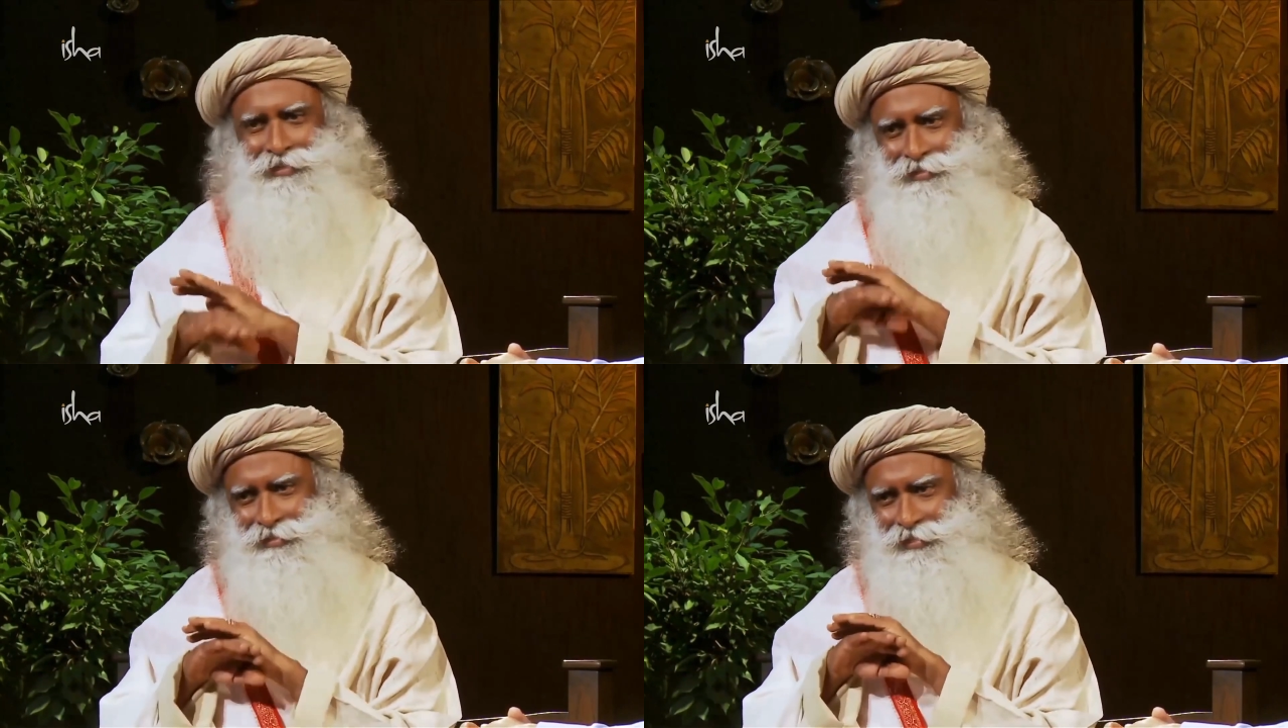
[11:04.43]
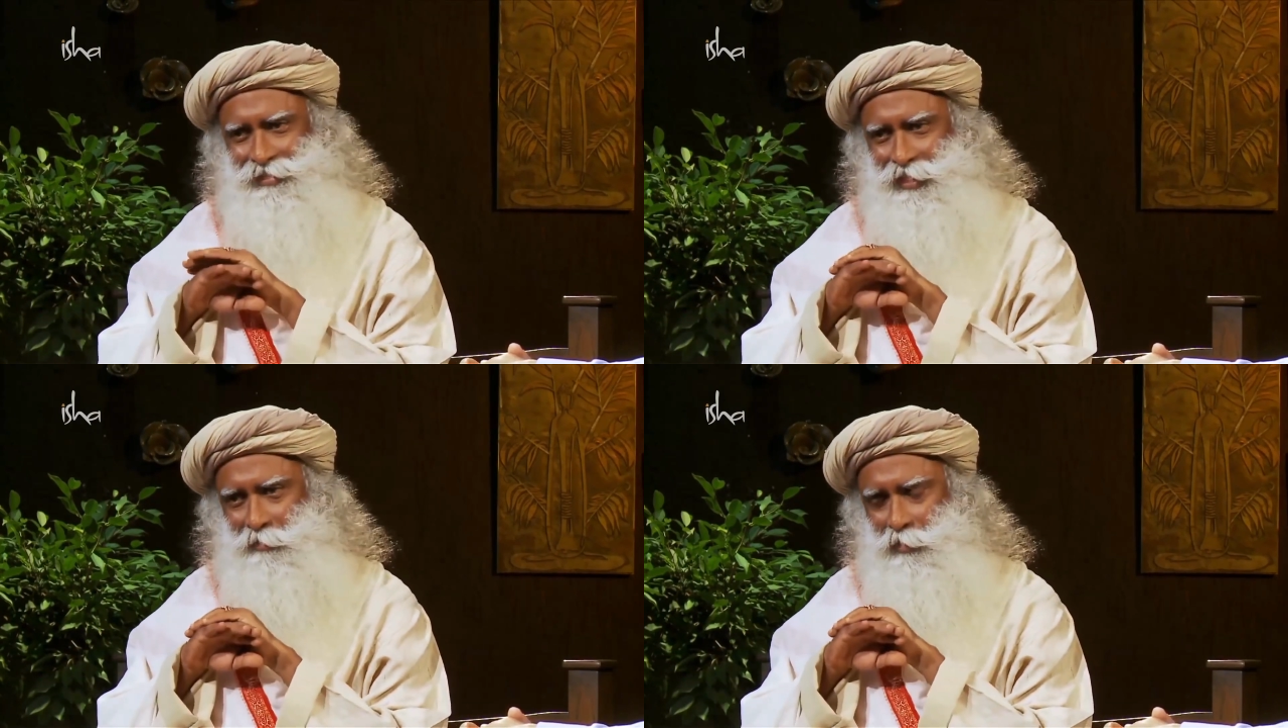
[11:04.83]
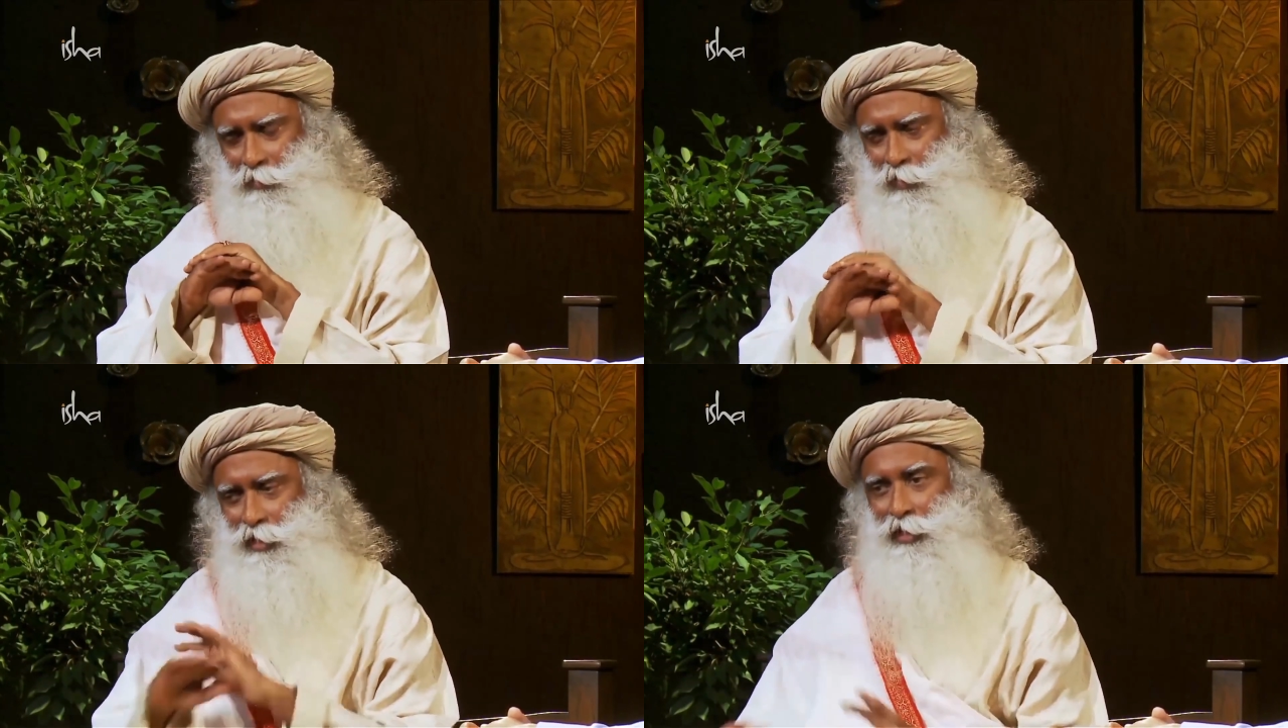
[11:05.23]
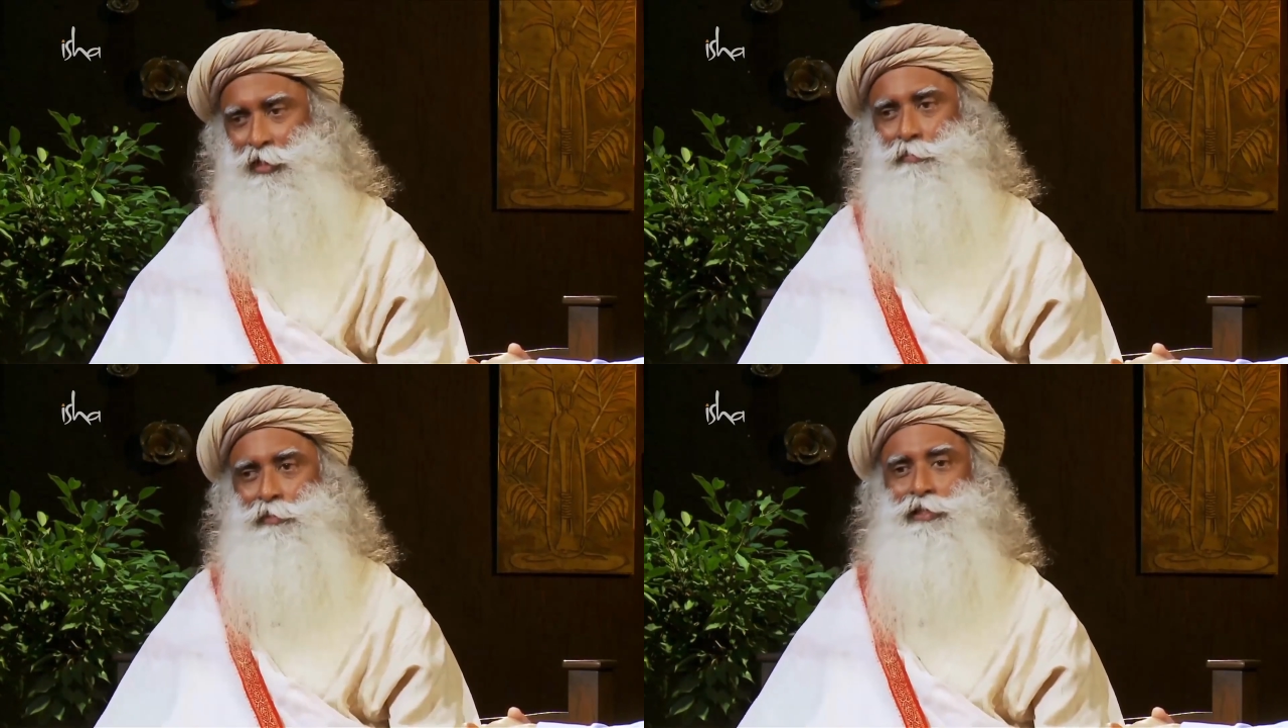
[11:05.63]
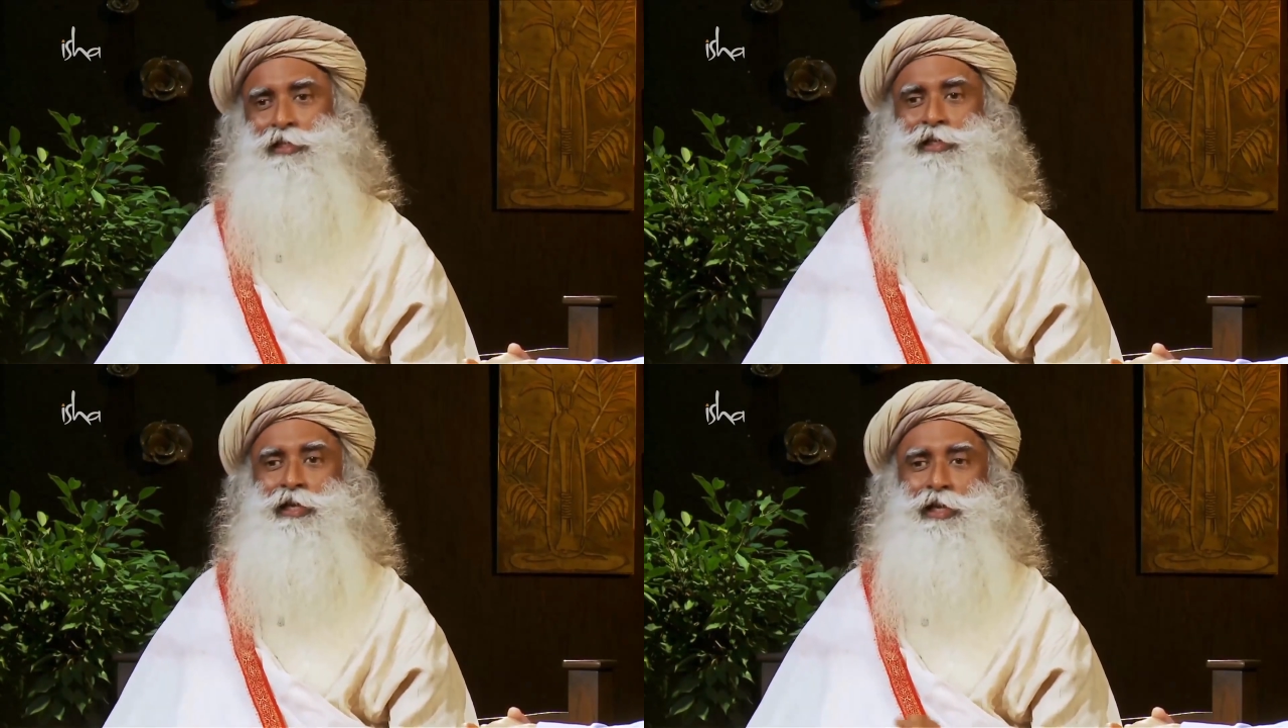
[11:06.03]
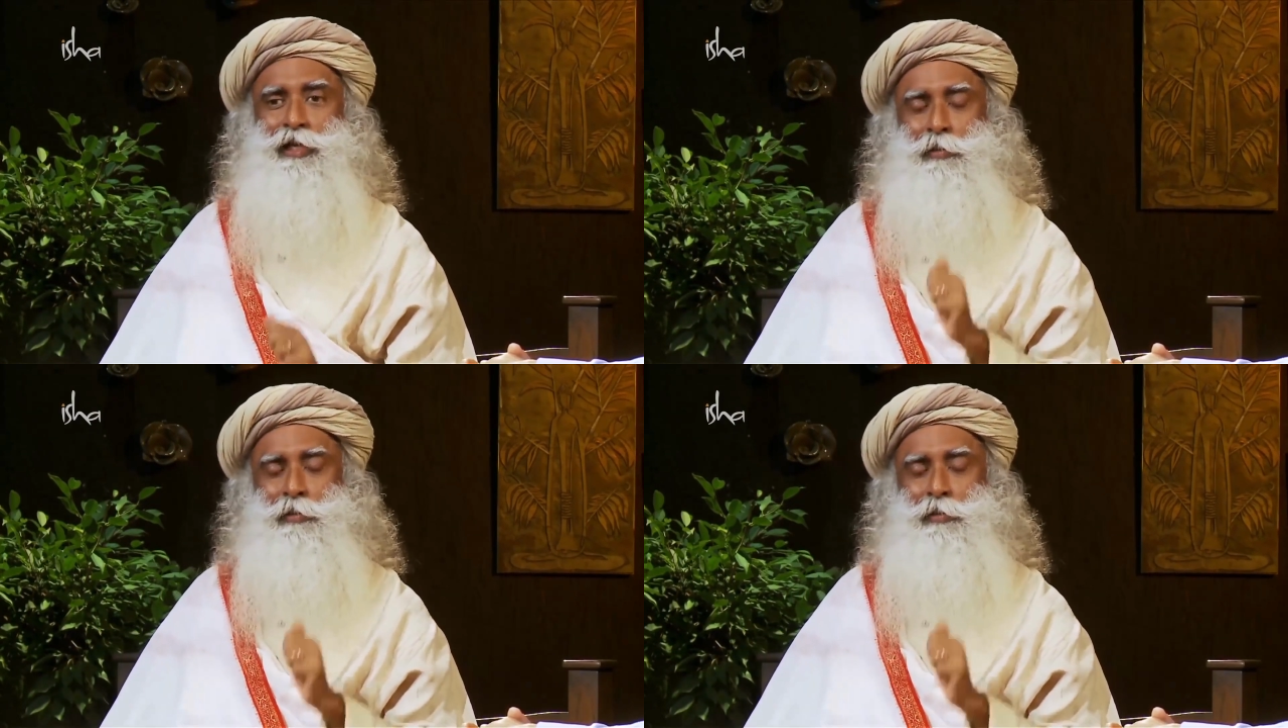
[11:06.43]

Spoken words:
This can be 100% taken